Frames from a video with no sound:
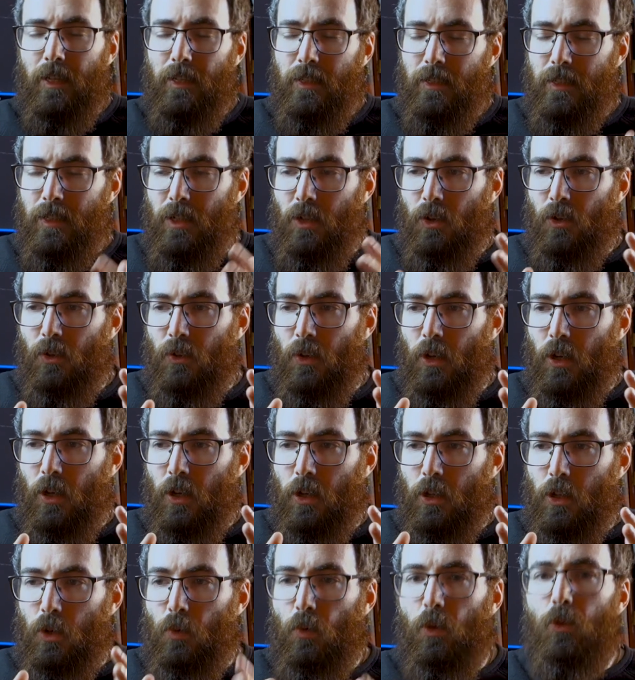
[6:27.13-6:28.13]
So
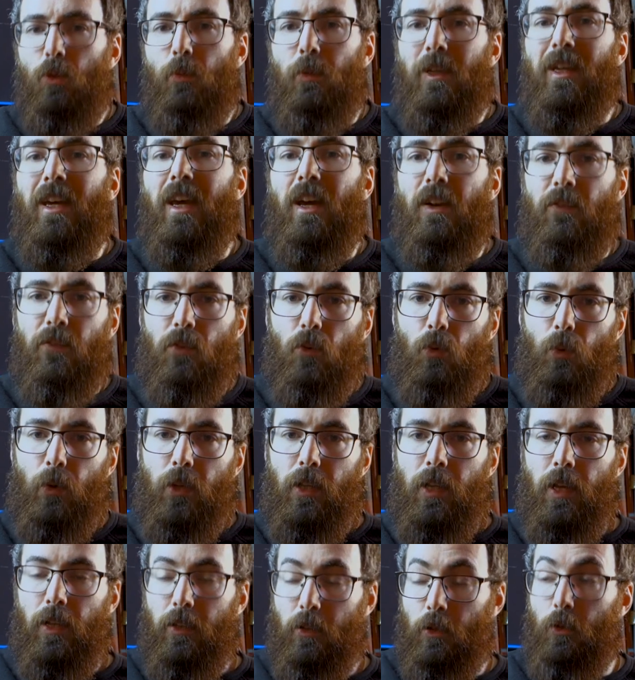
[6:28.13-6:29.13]
you want to be careful
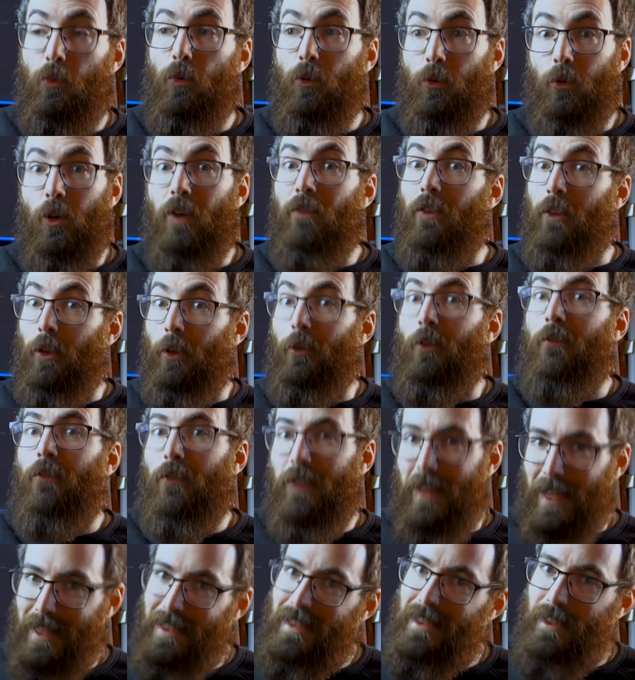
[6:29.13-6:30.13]
with that. You want to have a lot of
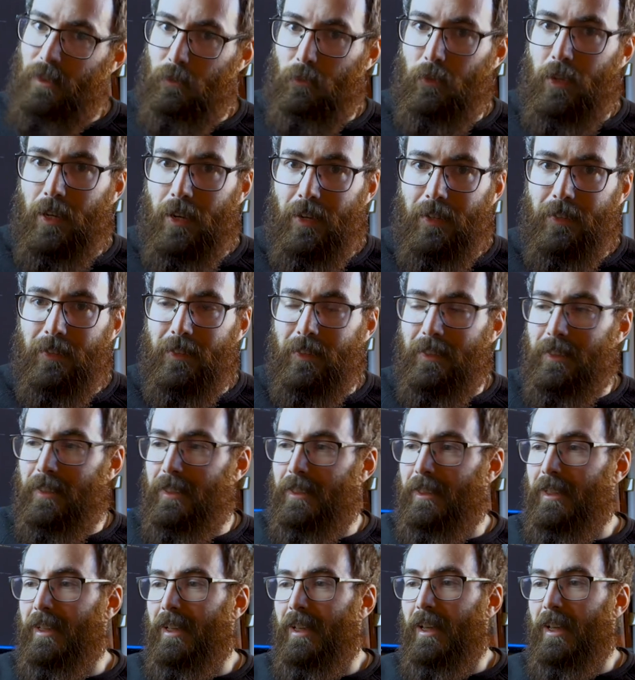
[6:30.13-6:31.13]
testing behind
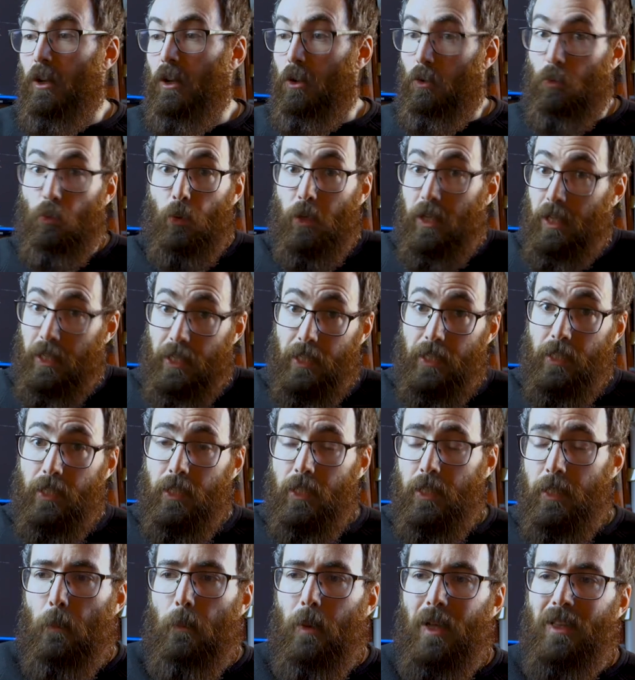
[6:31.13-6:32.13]
it. We
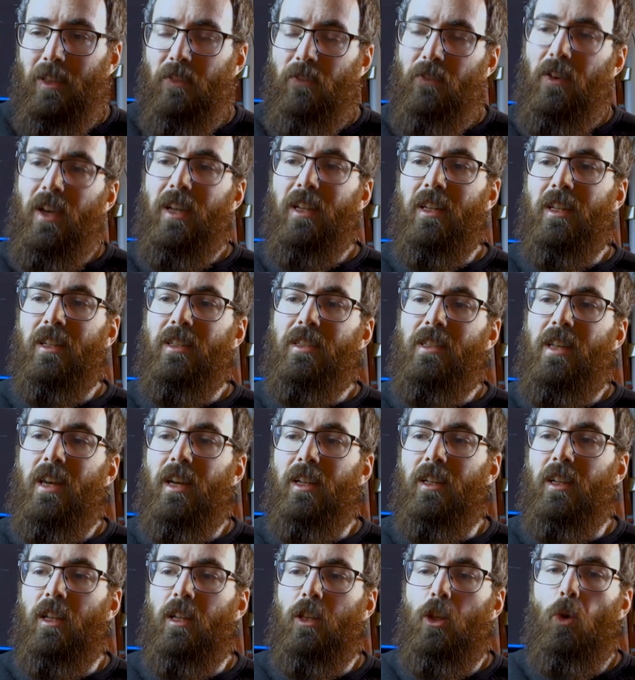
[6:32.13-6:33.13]
didn't, but the fact is
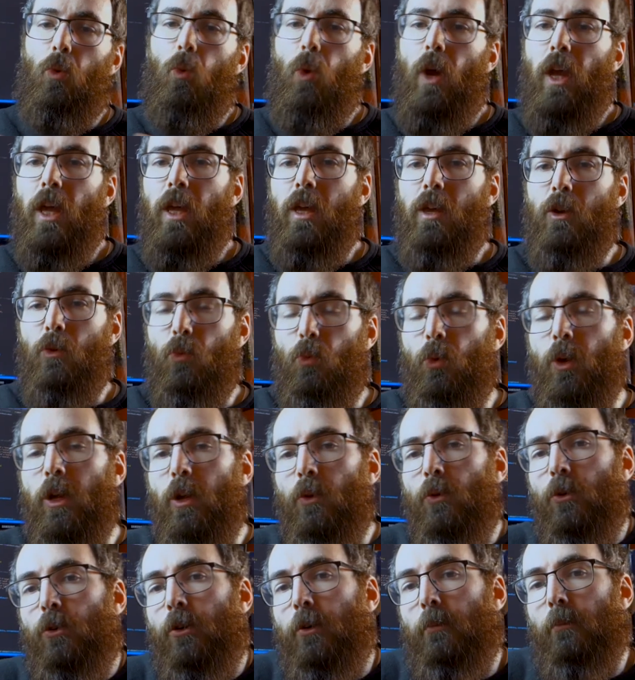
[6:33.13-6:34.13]
that the way we
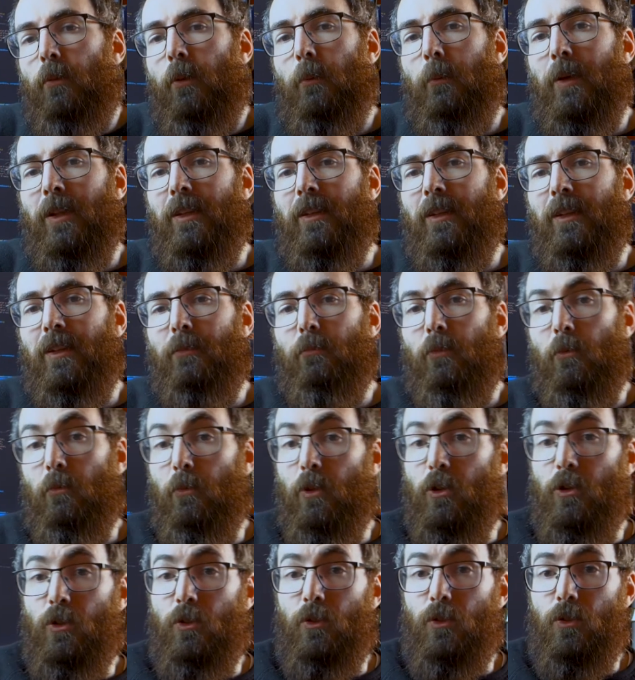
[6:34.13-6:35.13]
were implementing
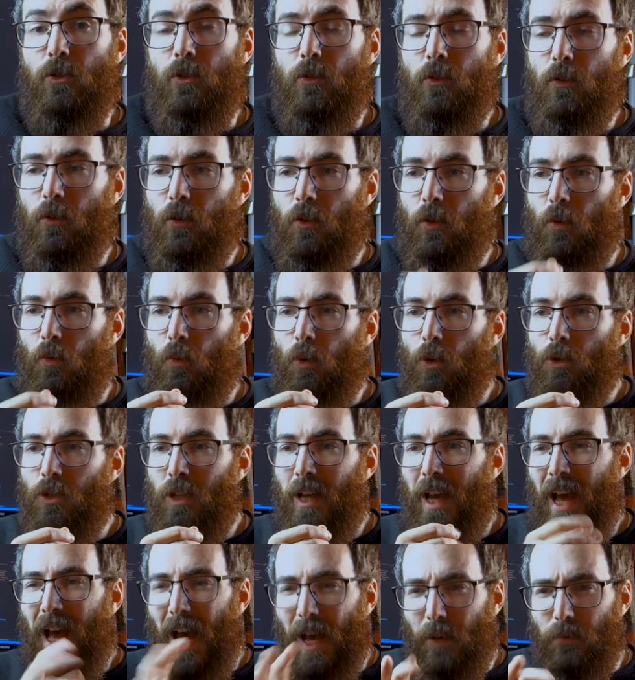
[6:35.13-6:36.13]
permissions was
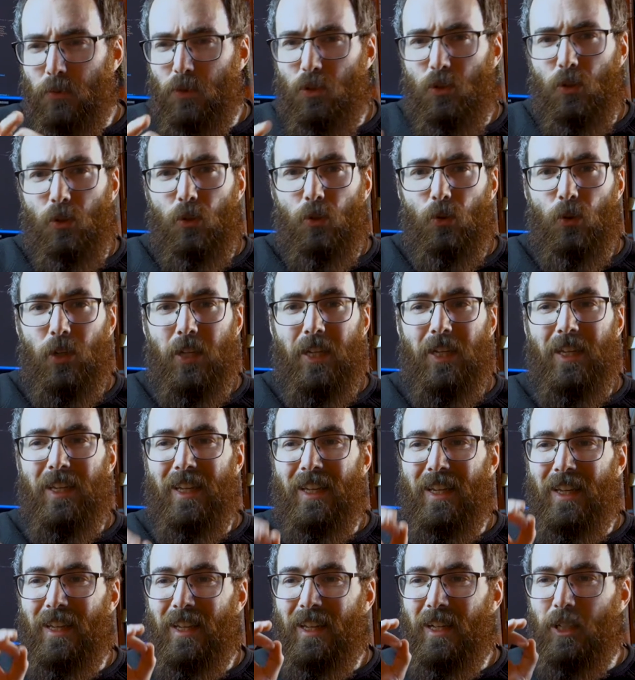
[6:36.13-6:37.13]
absolutely
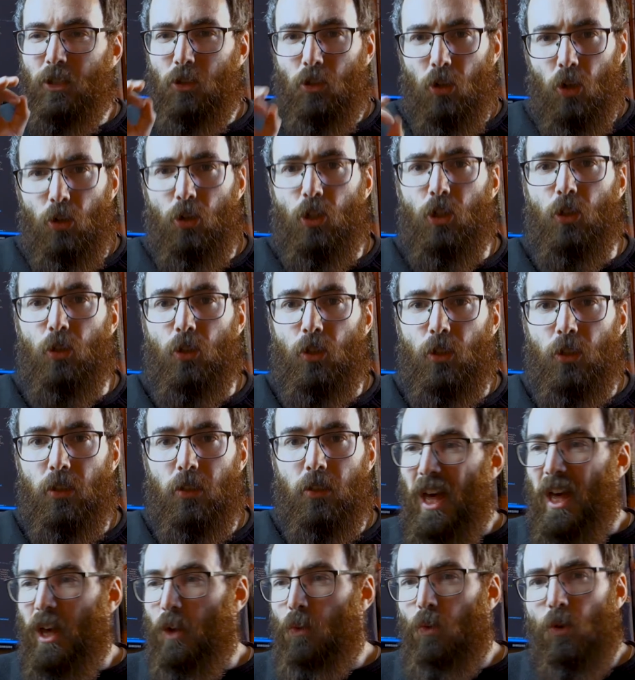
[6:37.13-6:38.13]
atrocious.
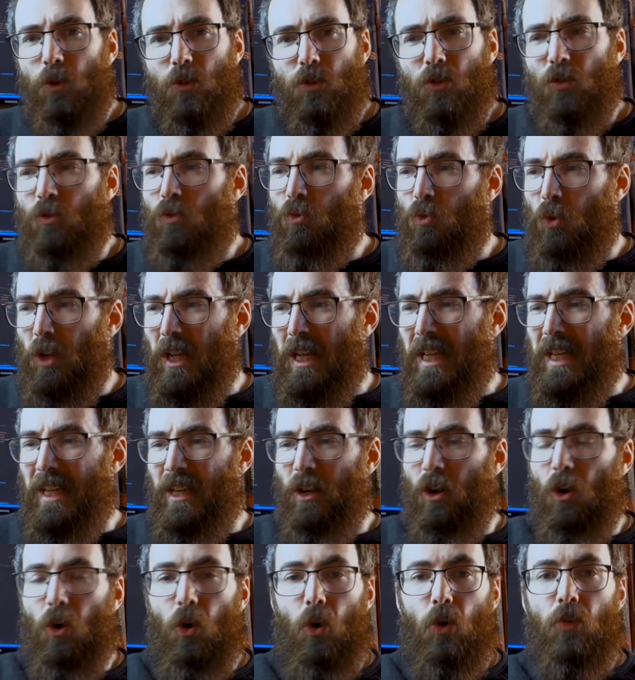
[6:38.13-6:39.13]
It was really
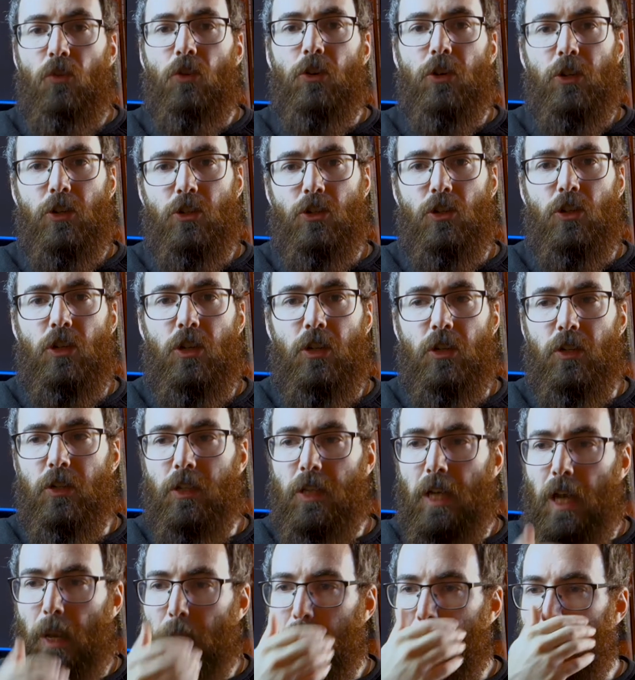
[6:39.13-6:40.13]

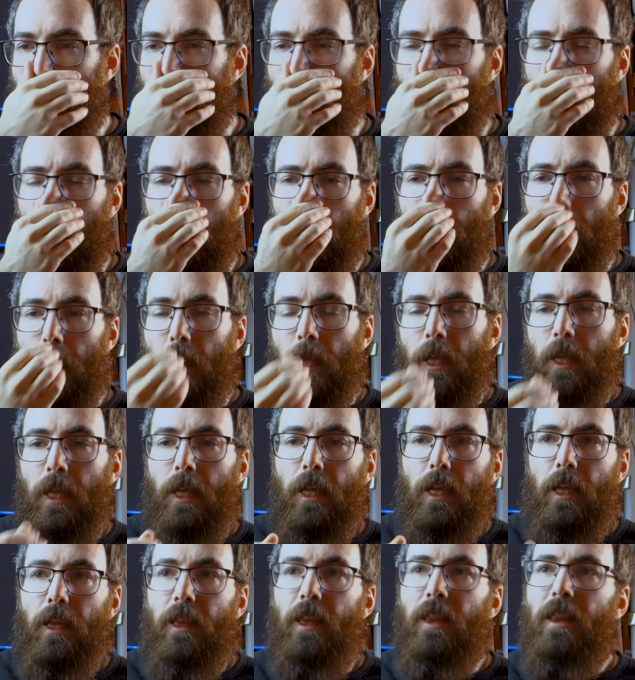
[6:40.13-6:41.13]
over-engineered. I mean,
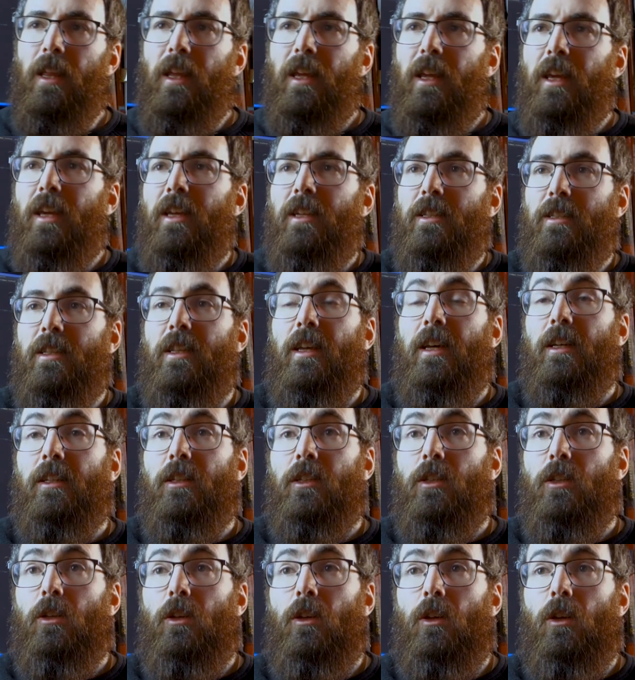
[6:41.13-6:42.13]
the thing is
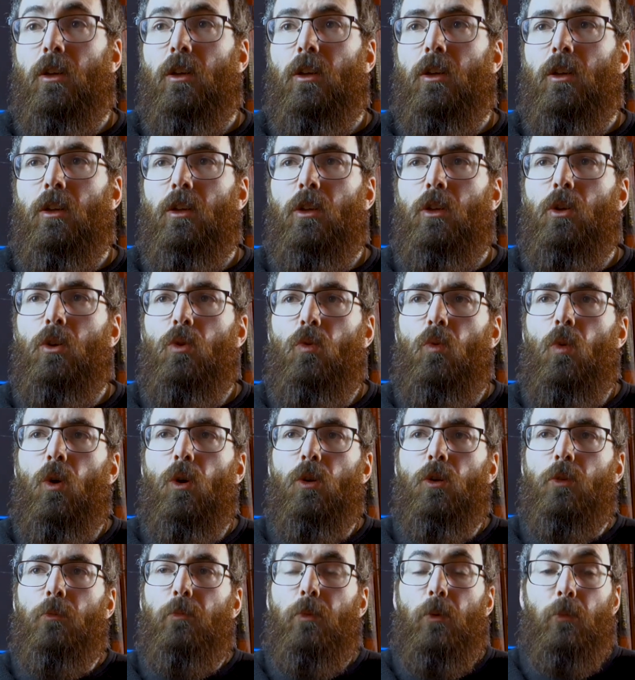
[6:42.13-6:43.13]
that you
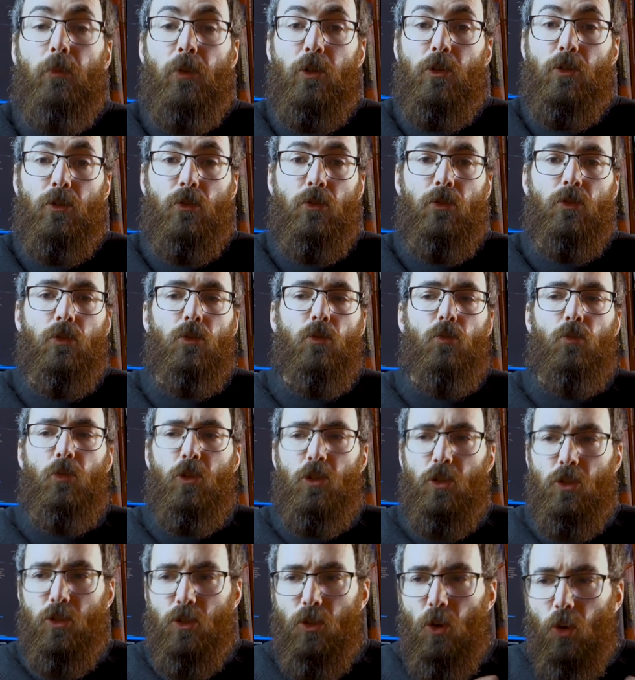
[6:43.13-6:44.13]
want permissions,
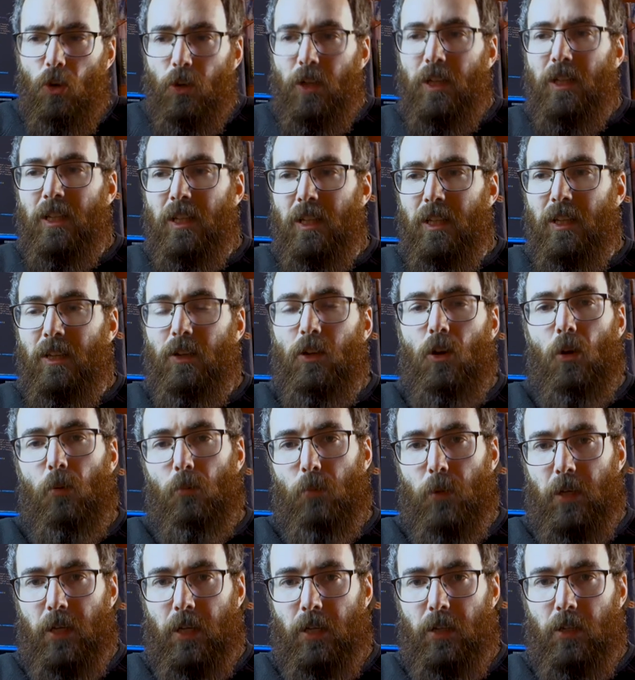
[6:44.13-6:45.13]
which is already
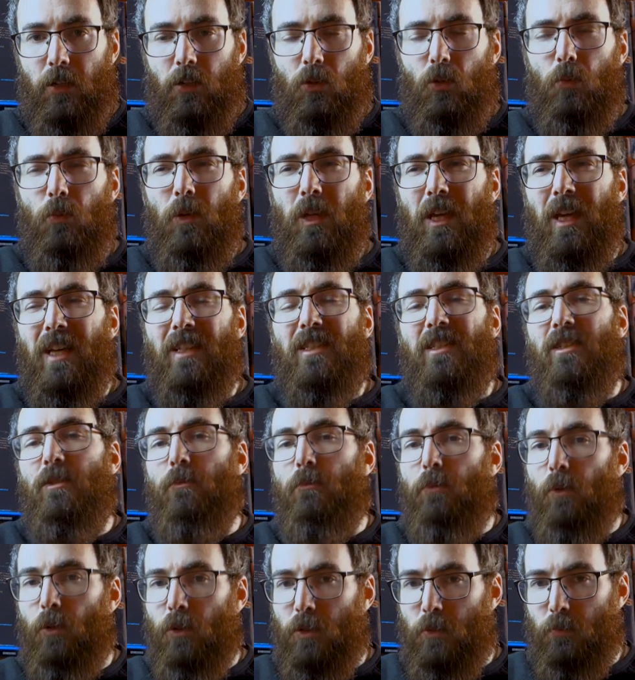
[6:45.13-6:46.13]
complicated, to be as
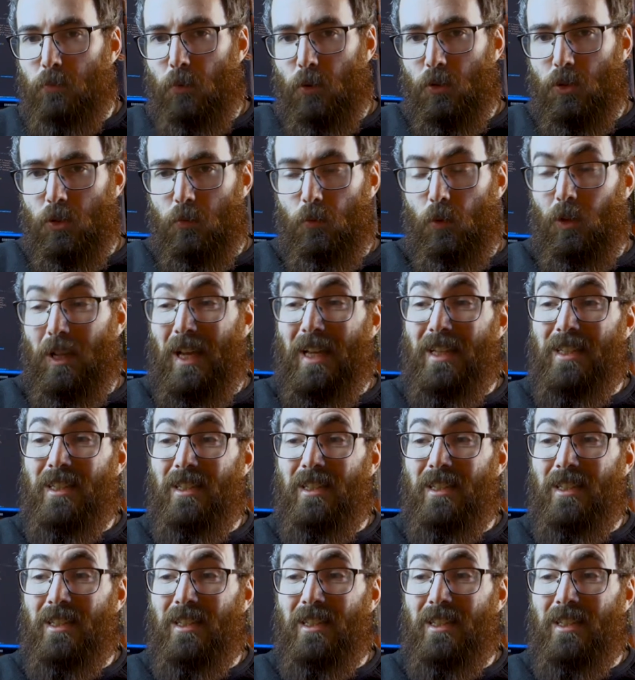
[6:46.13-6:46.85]
simple as possible, as